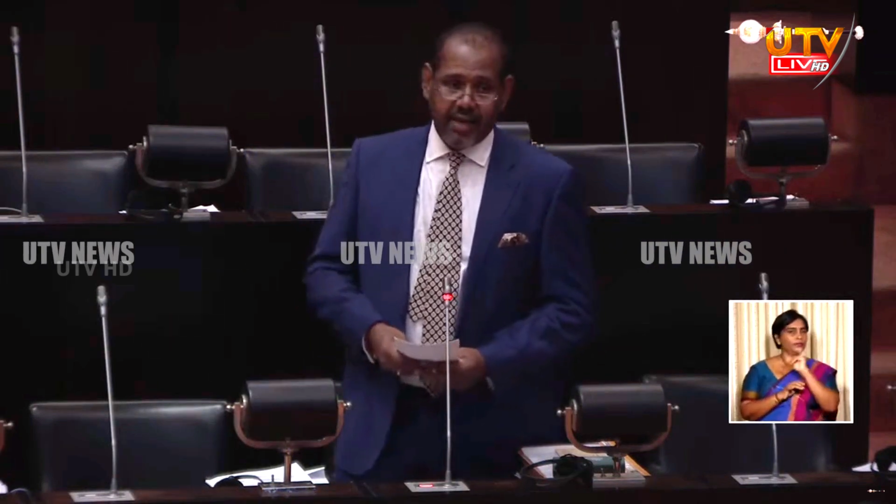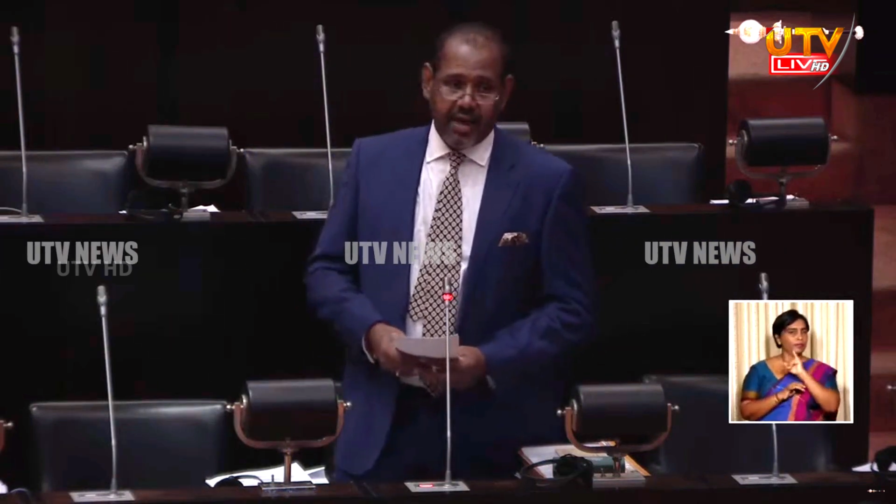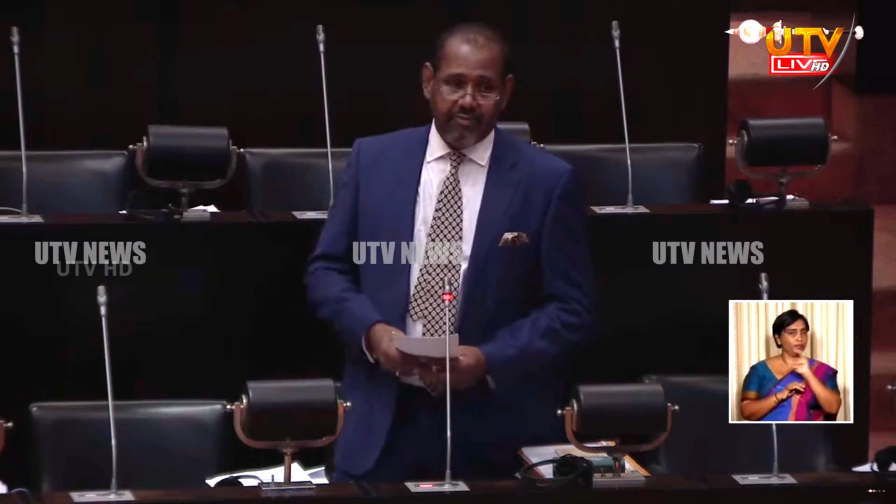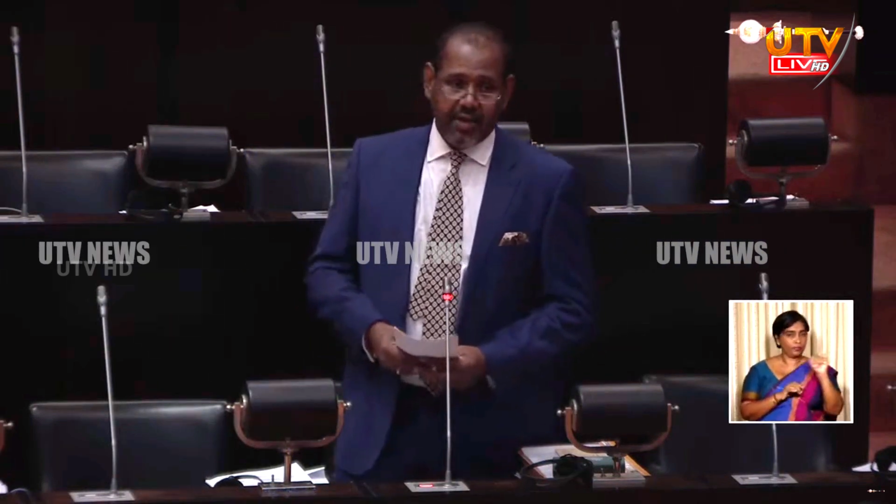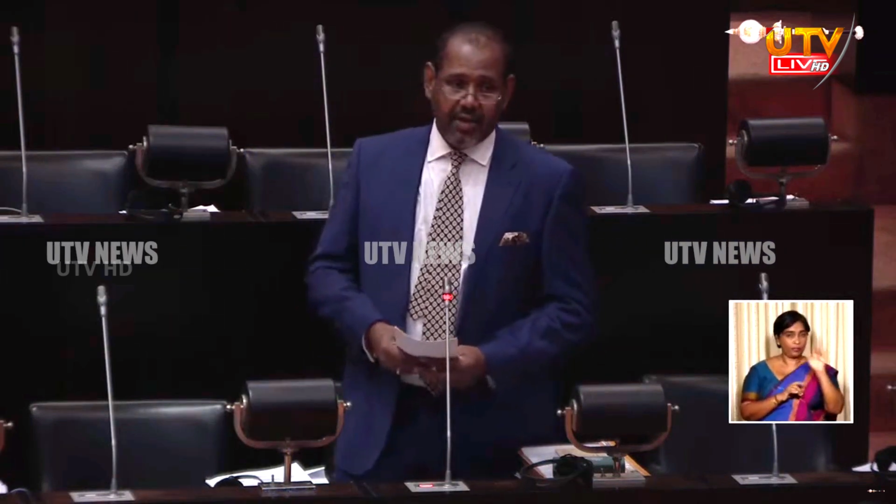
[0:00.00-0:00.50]
there
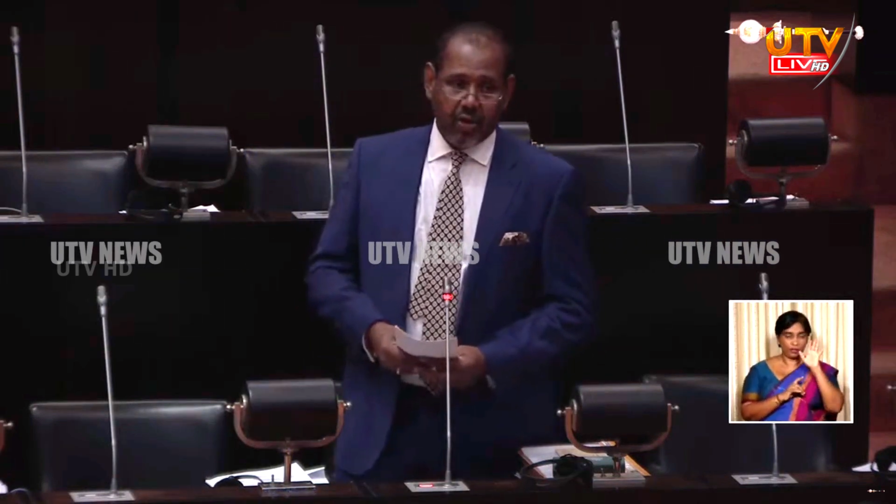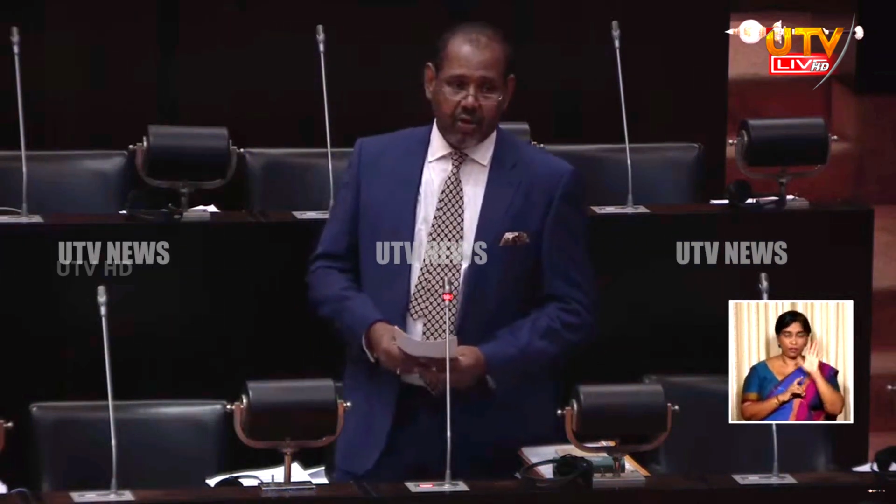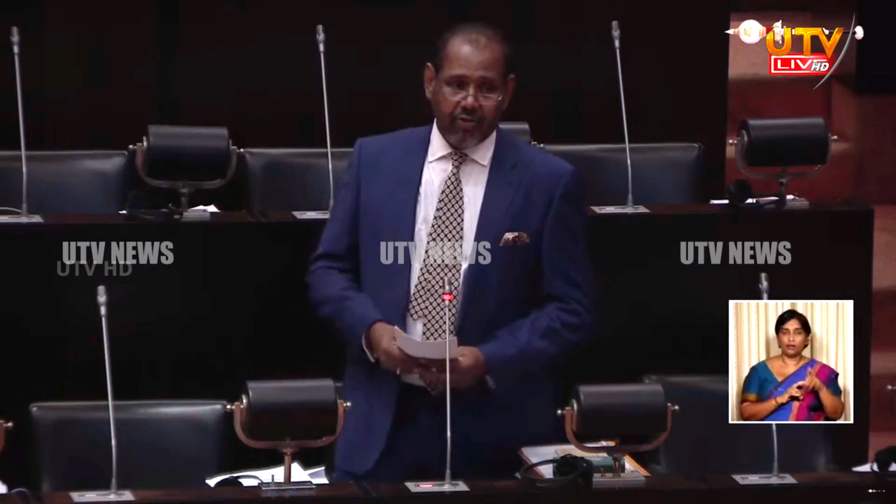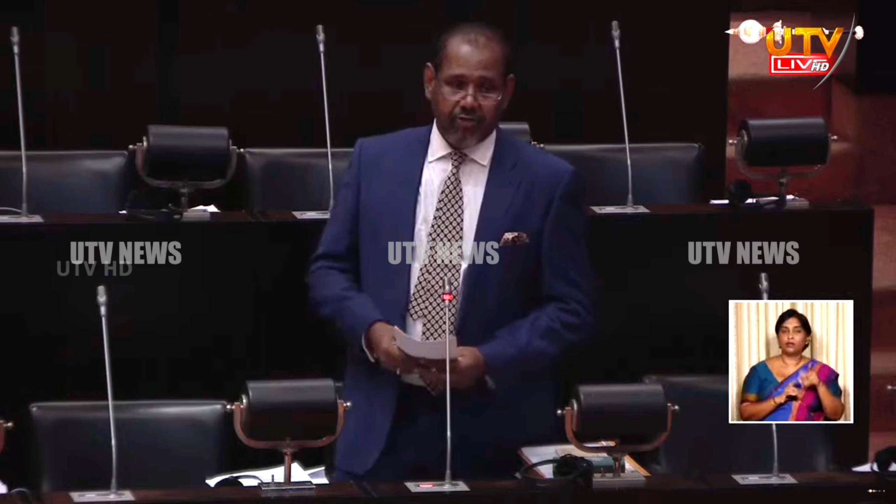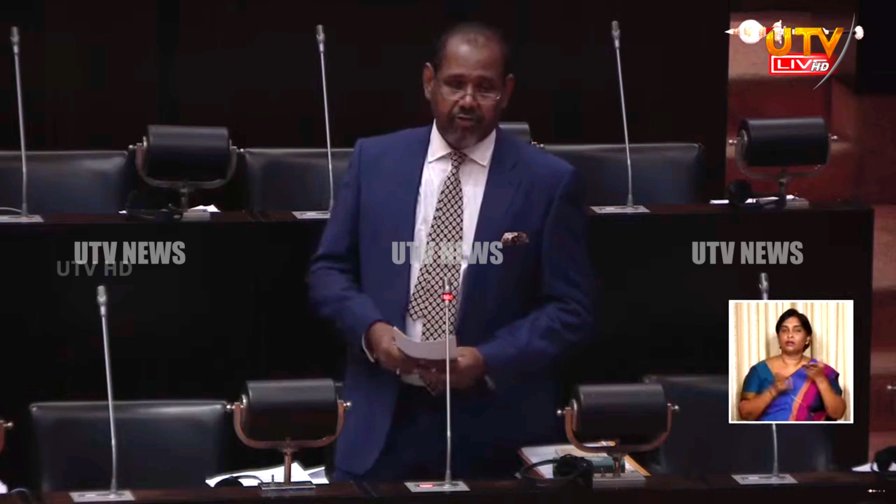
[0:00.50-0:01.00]
have been a
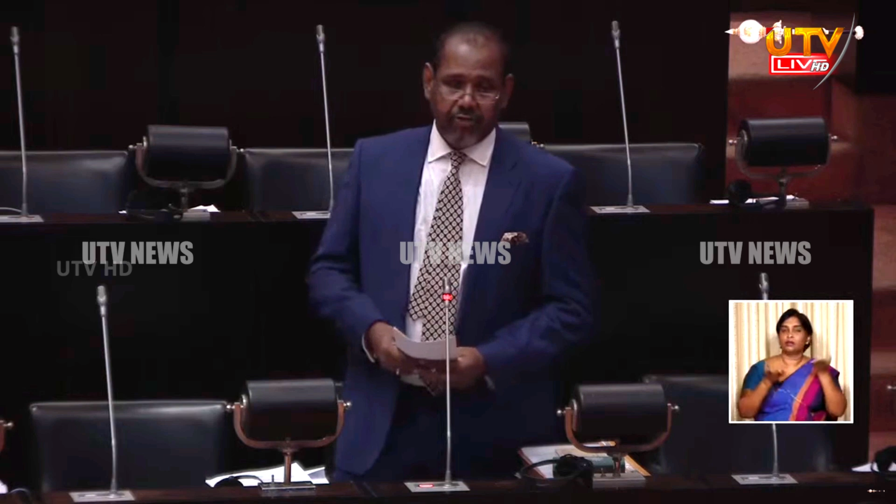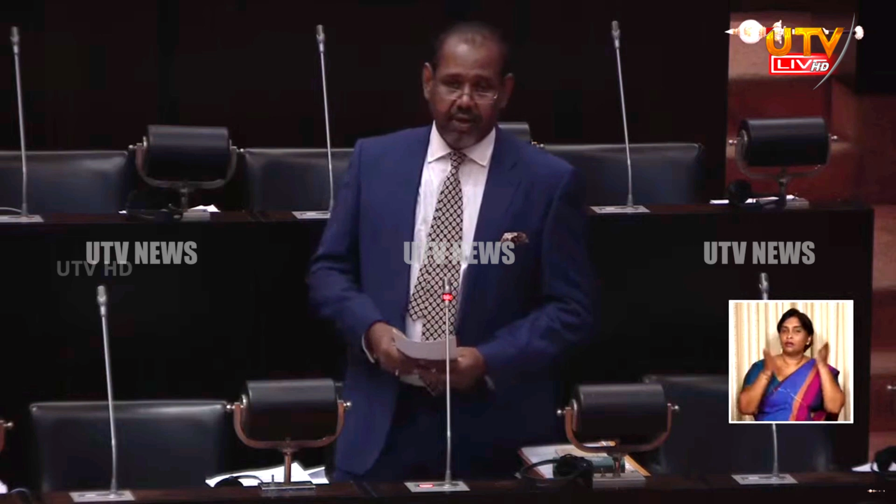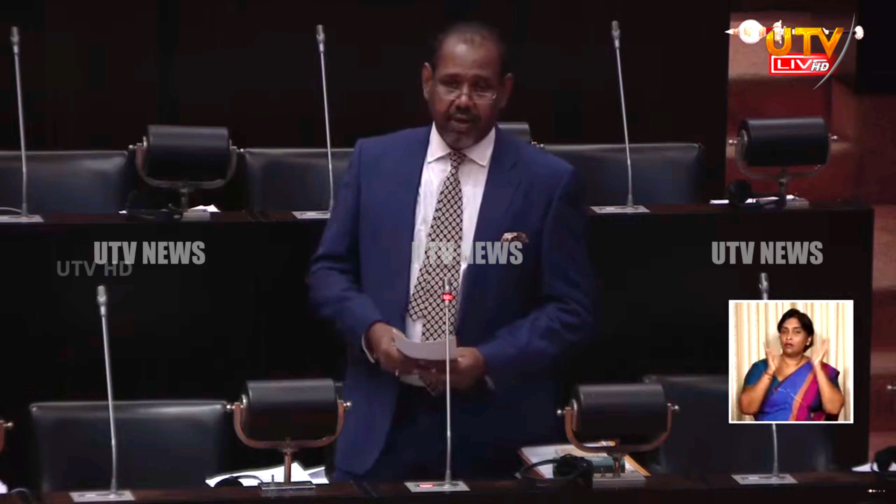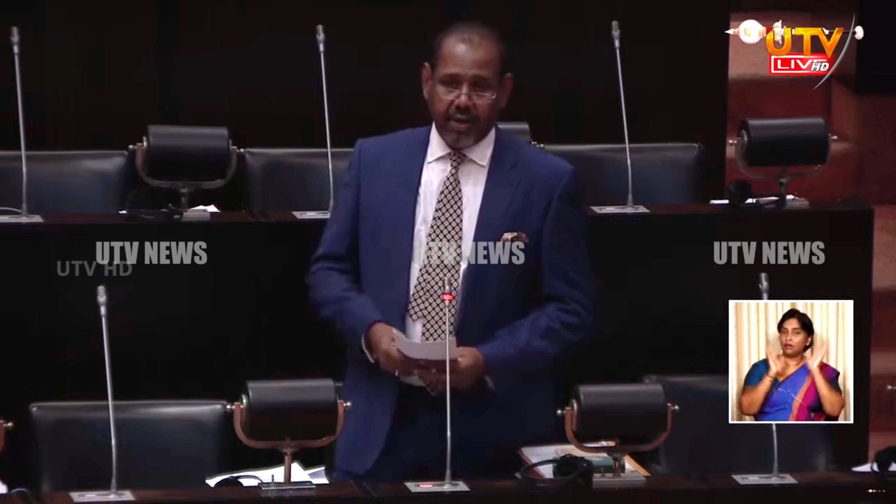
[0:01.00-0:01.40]
lot of